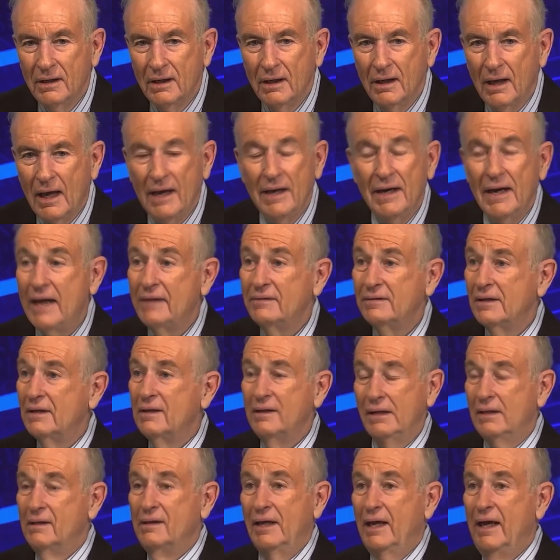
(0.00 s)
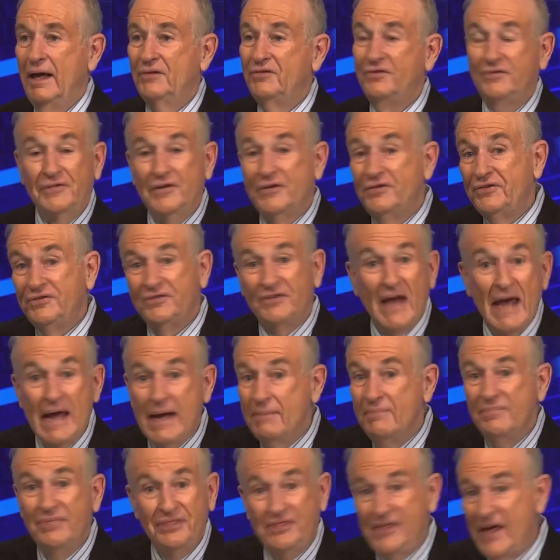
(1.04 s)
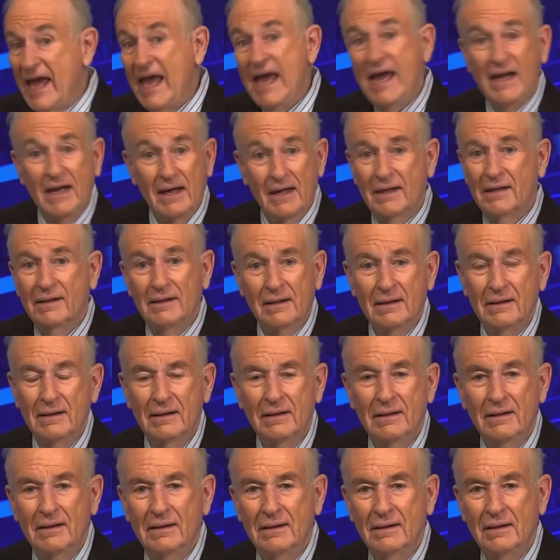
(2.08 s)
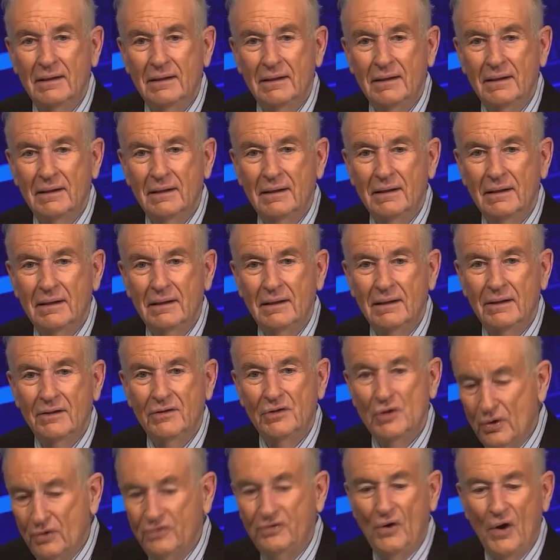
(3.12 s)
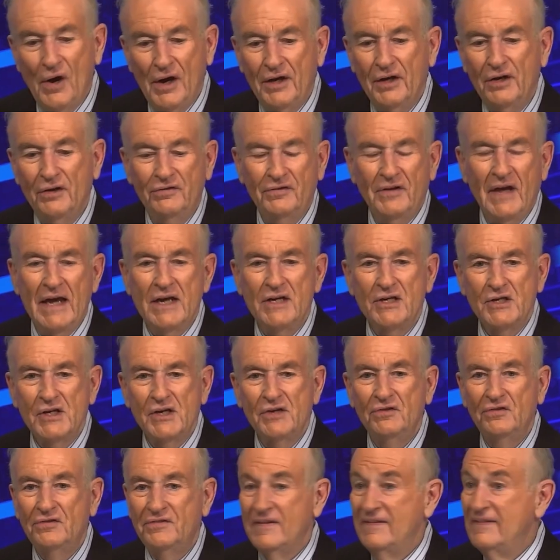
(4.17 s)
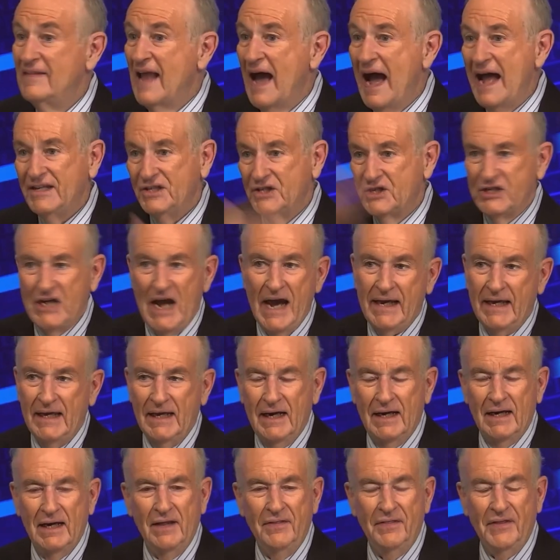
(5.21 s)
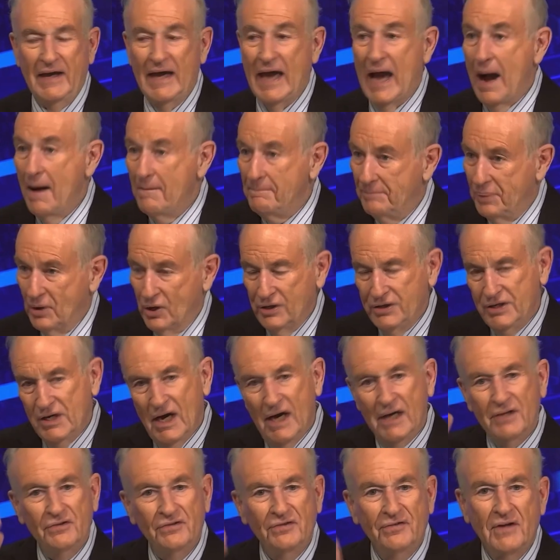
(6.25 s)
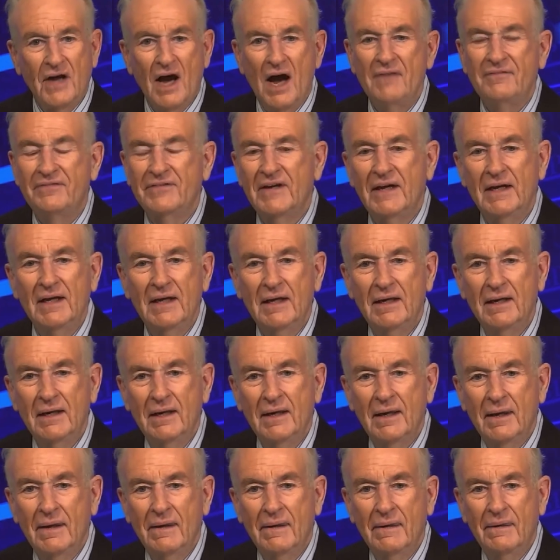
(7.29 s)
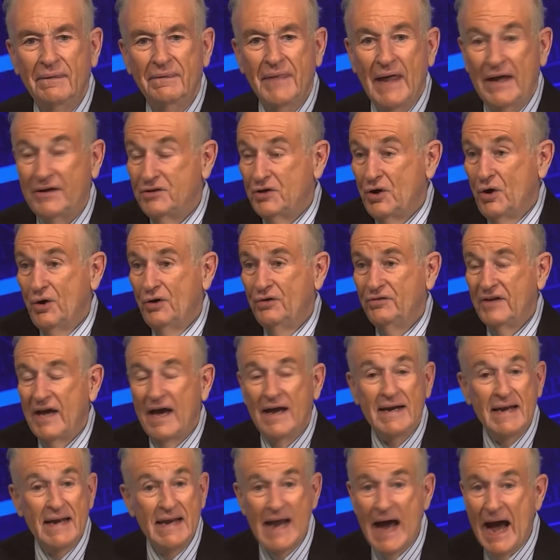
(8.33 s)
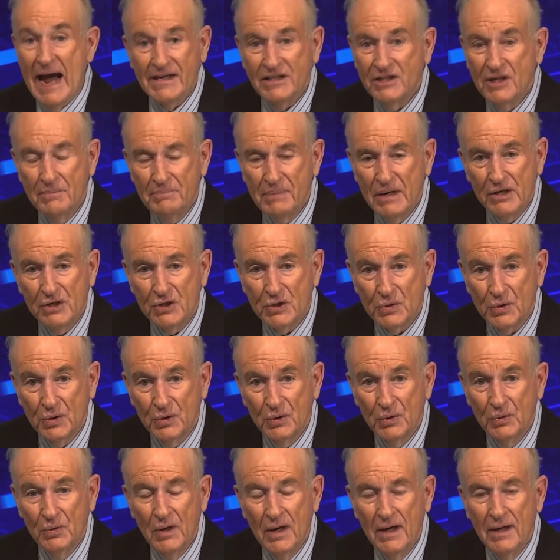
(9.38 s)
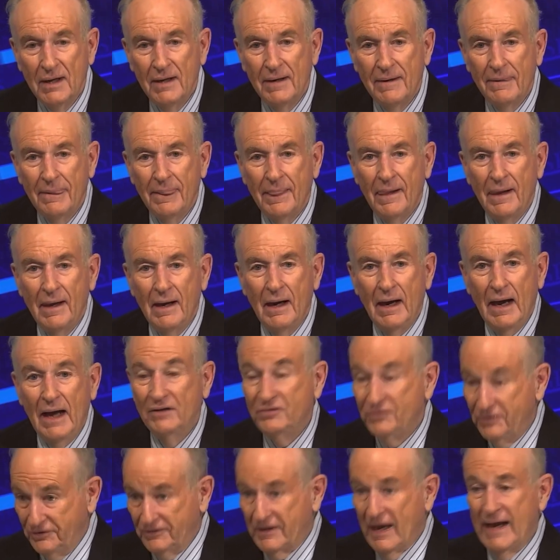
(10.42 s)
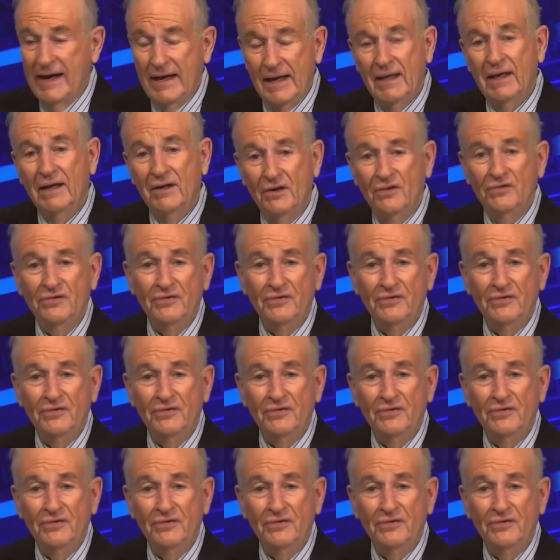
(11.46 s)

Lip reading: And that it's the same thing. News organizations not checking anything out, putting on stuff that turns out not to be true, and stating it as